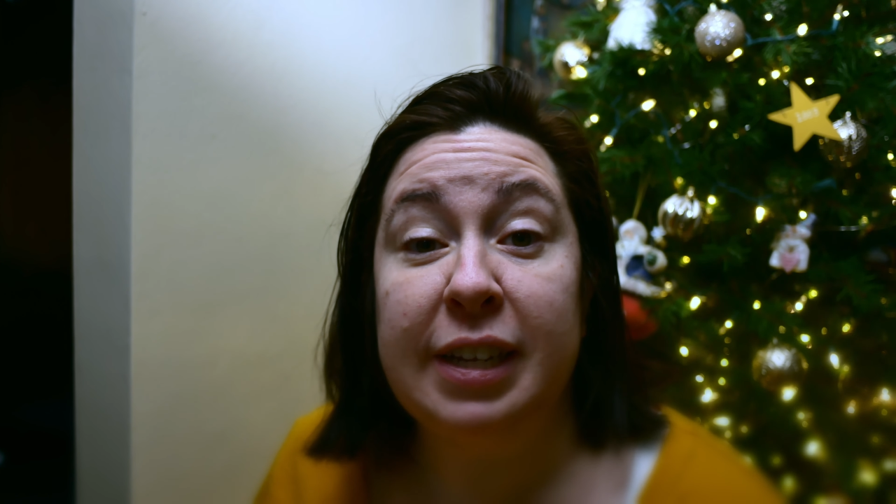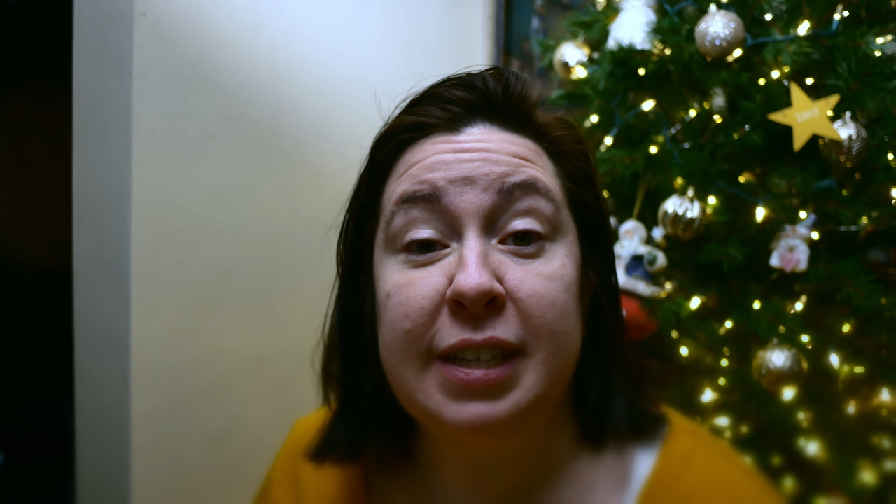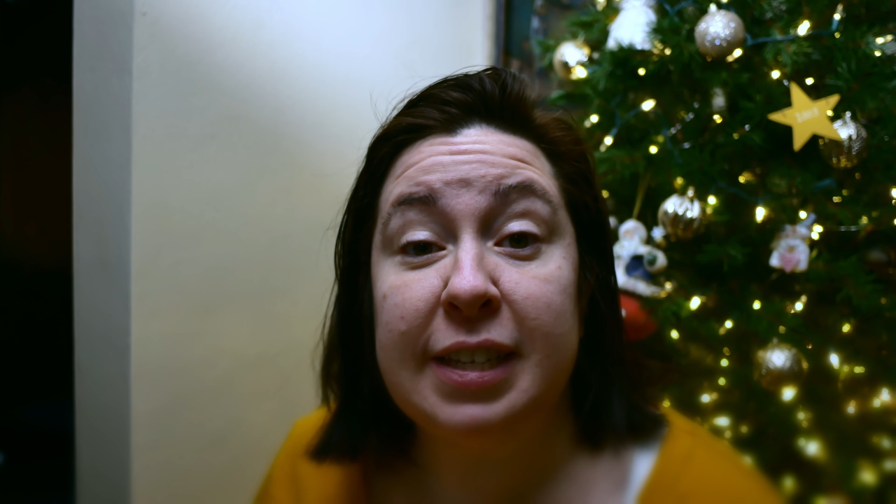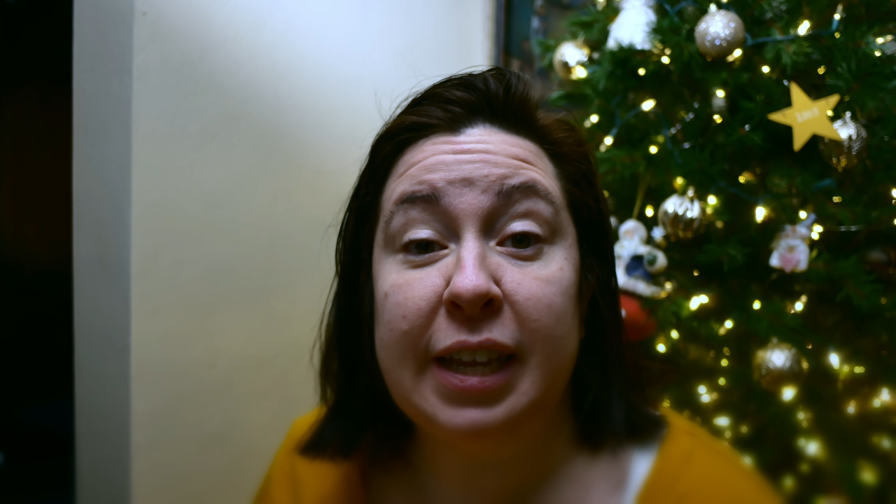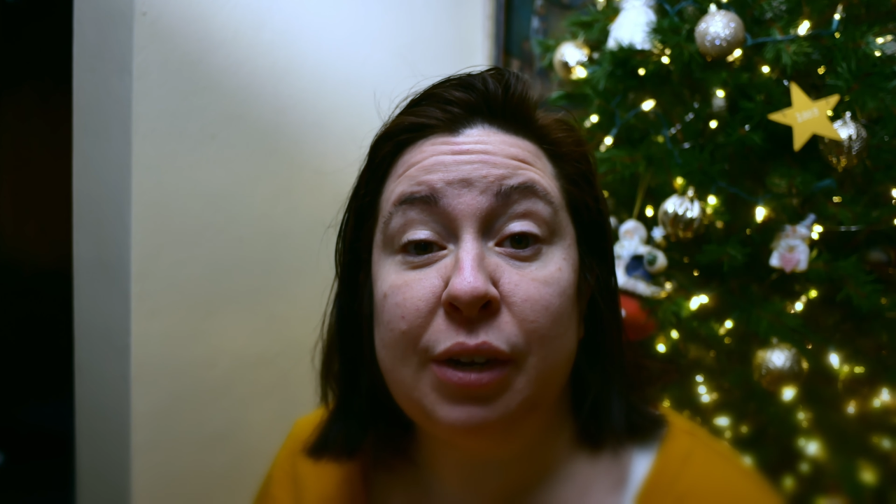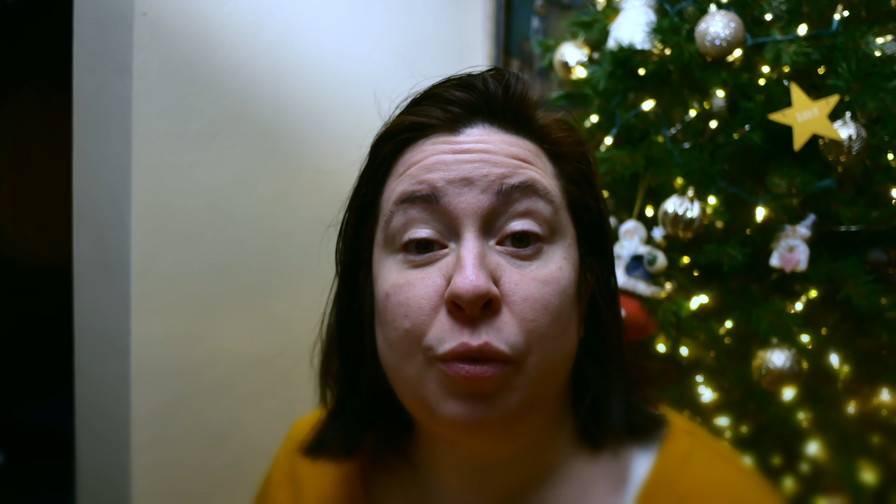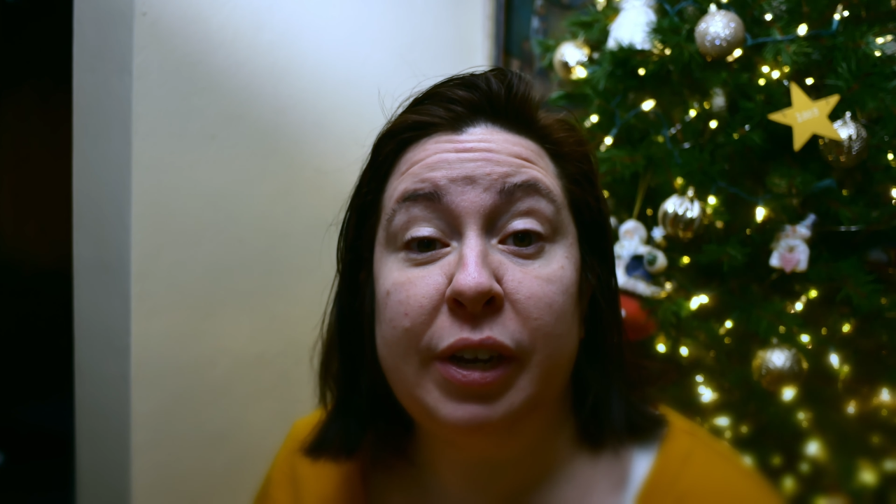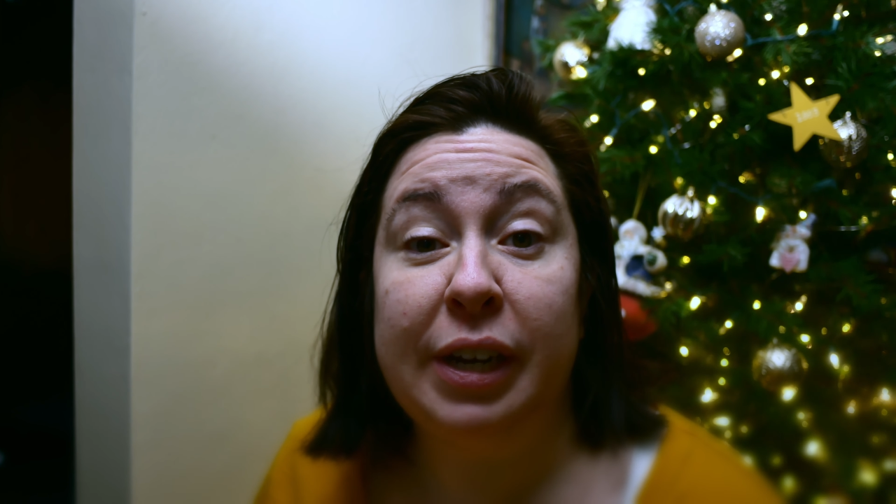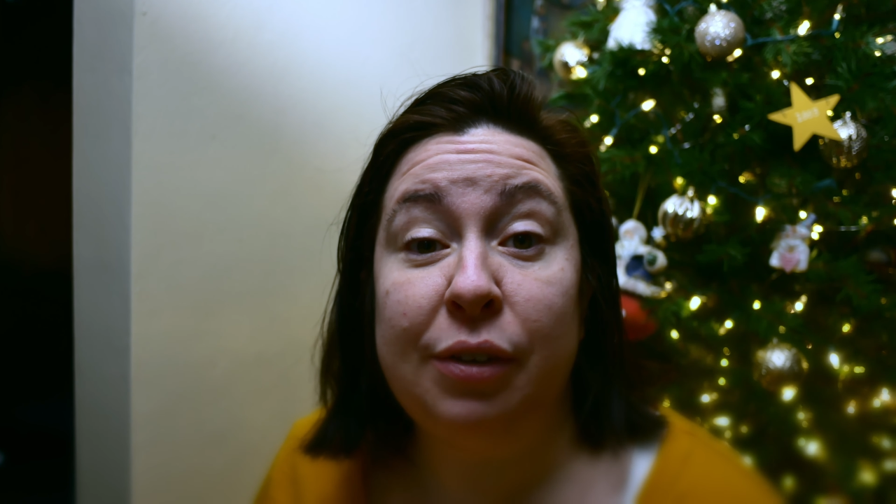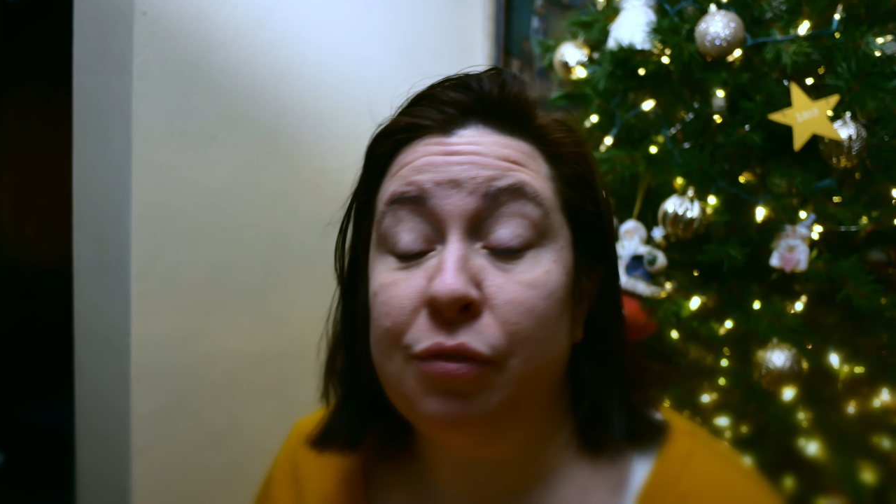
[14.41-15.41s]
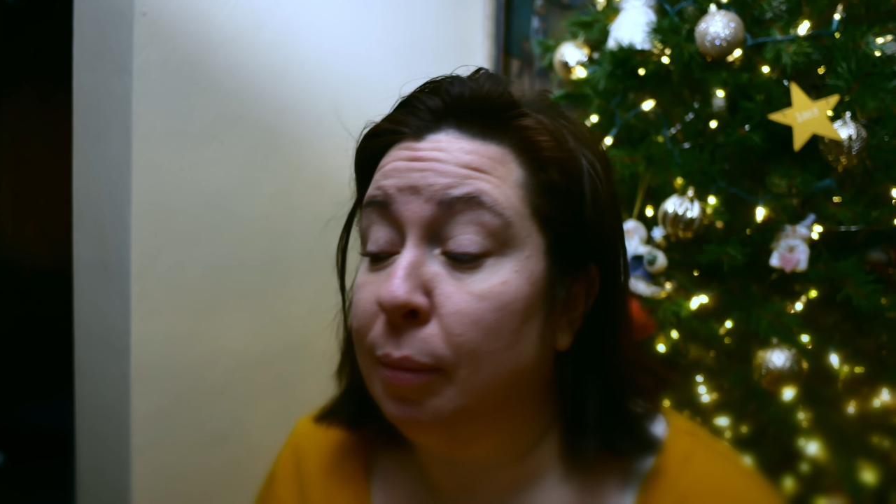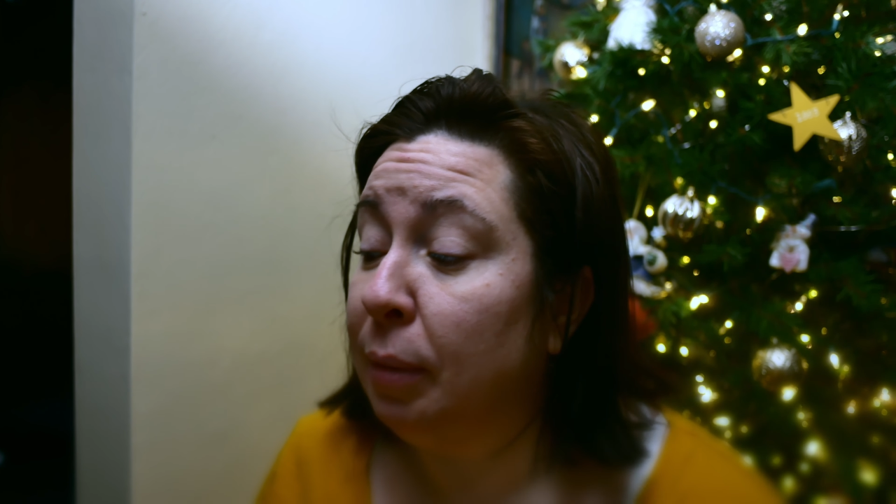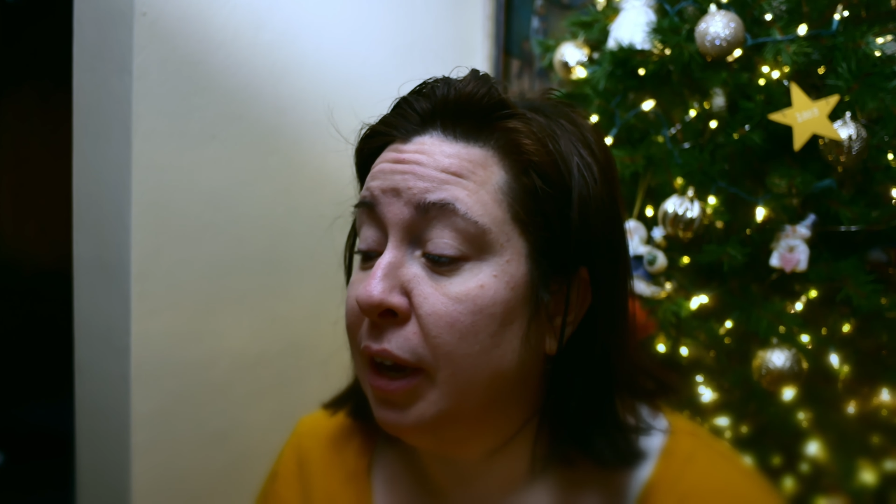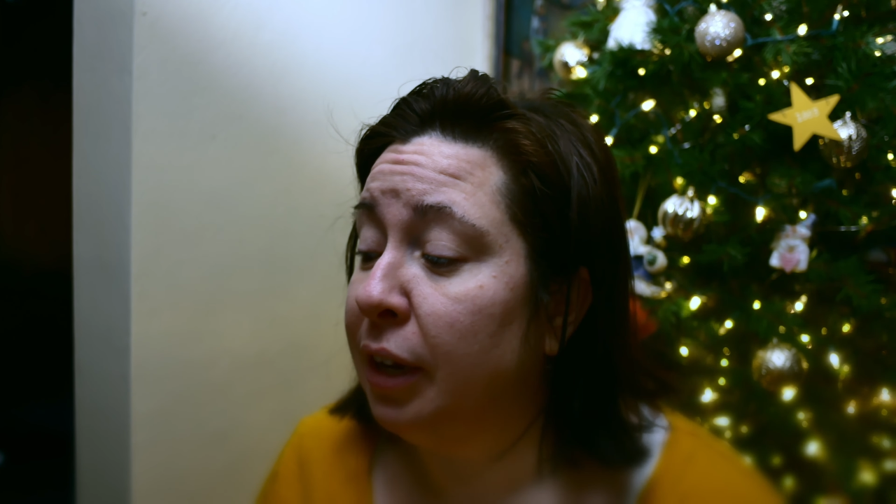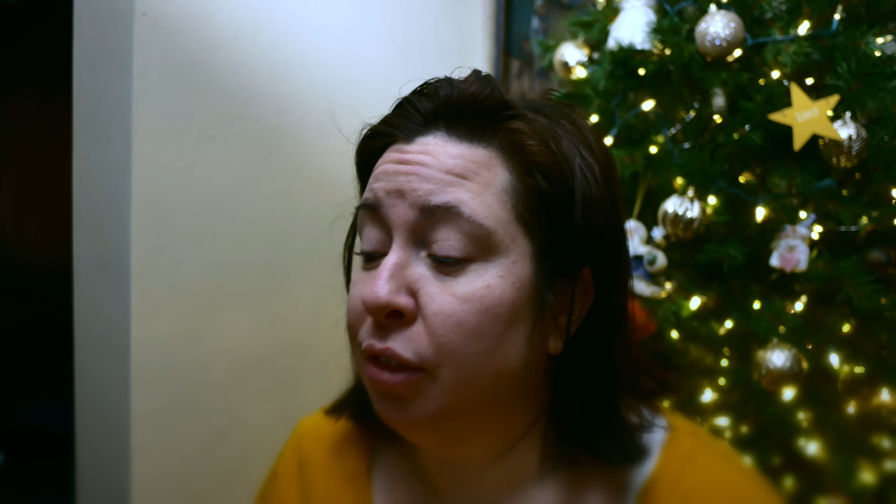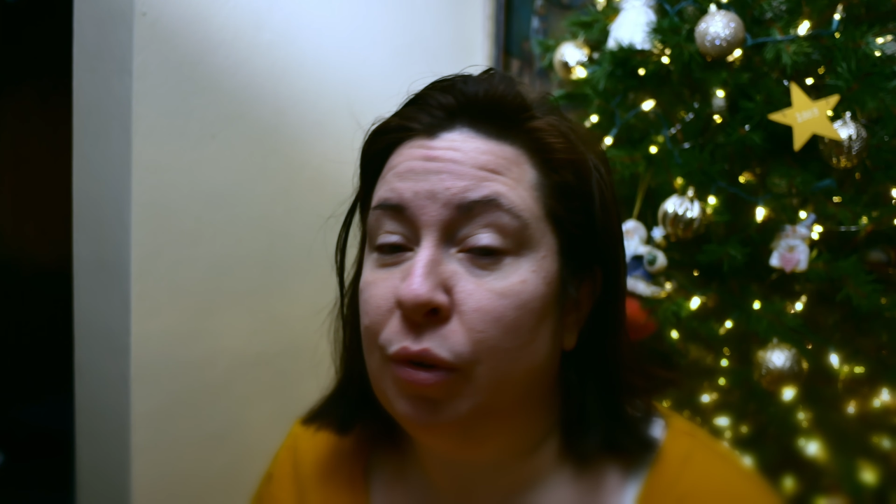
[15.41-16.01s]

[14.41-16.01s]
instead of reading from my